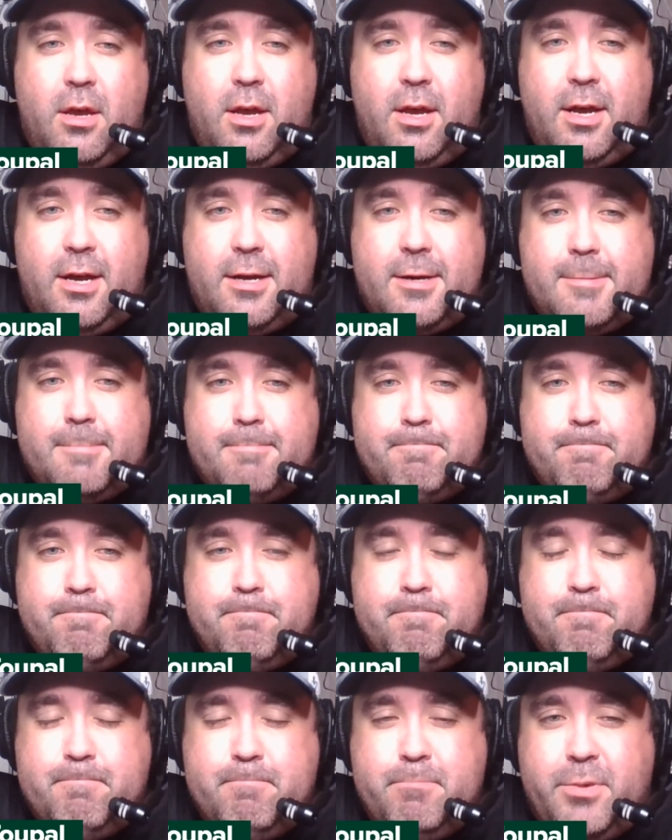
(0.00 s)
um,
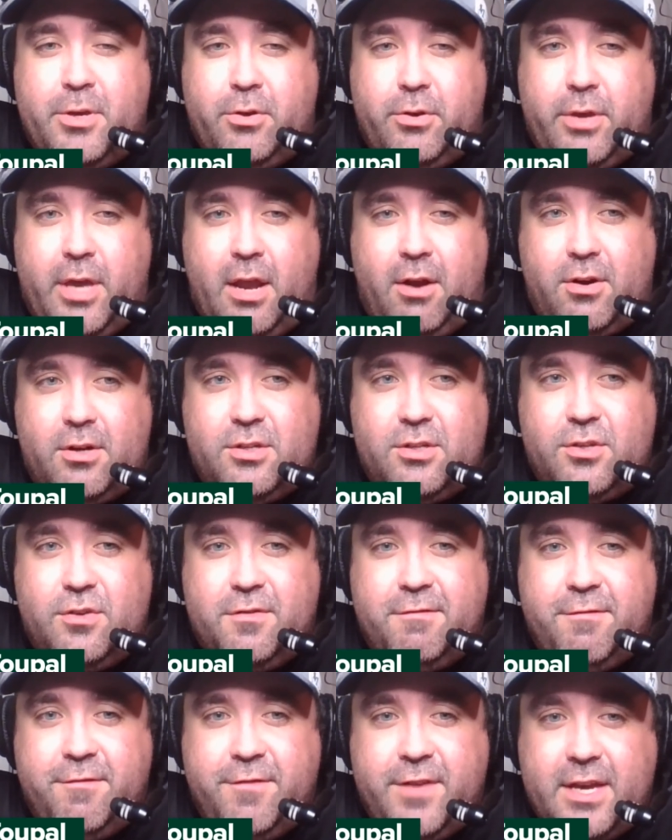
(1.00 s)
Bill Guerin to
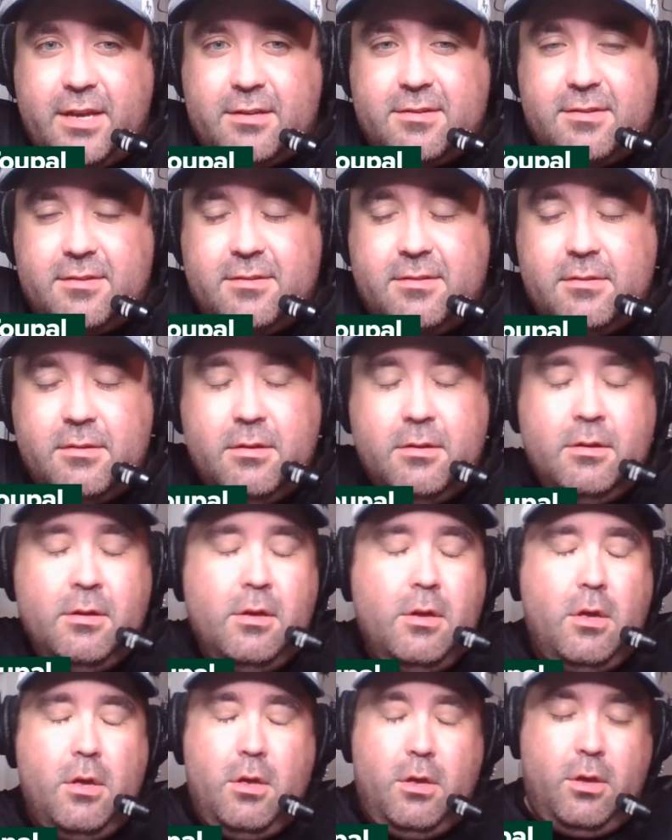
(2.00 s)
fix
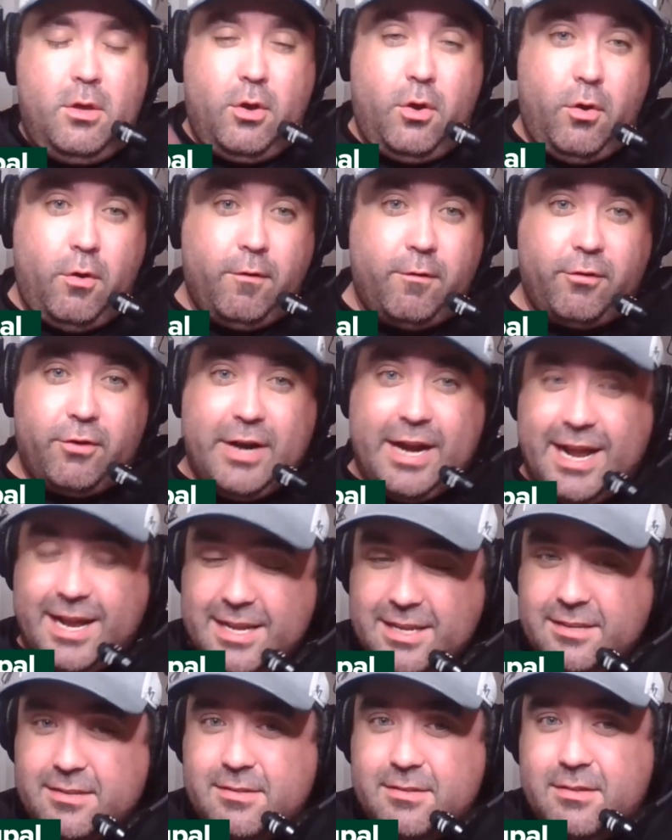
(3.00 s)

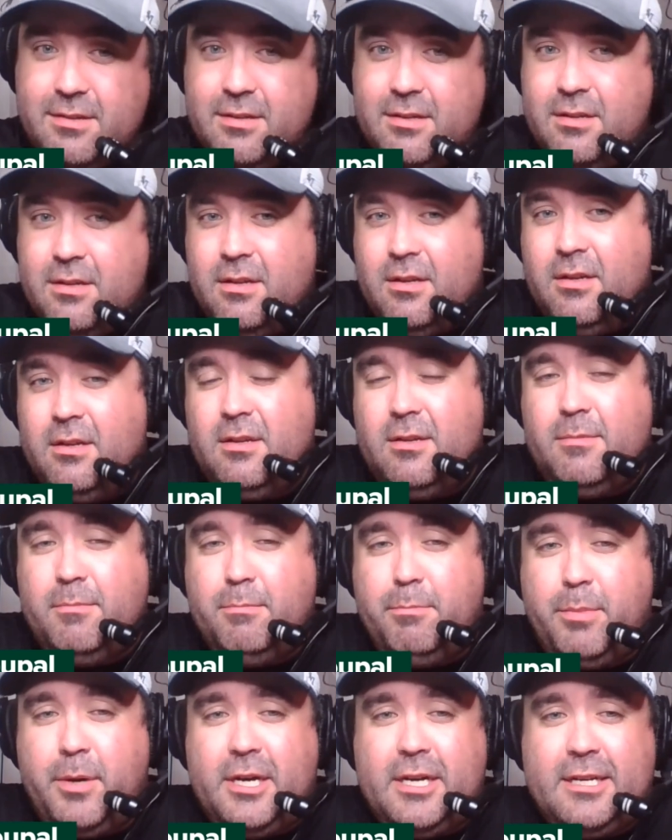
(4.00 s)
overnight,
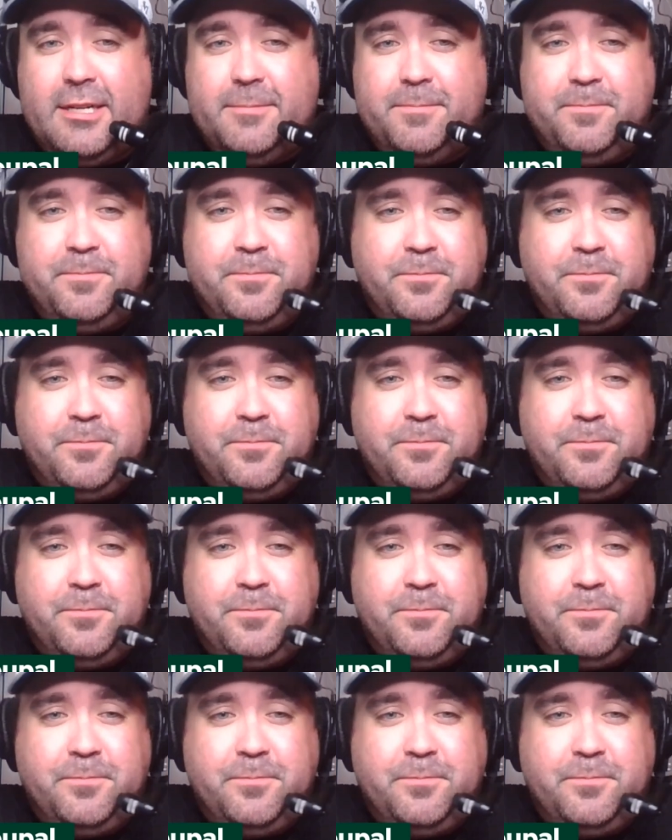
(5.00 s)
but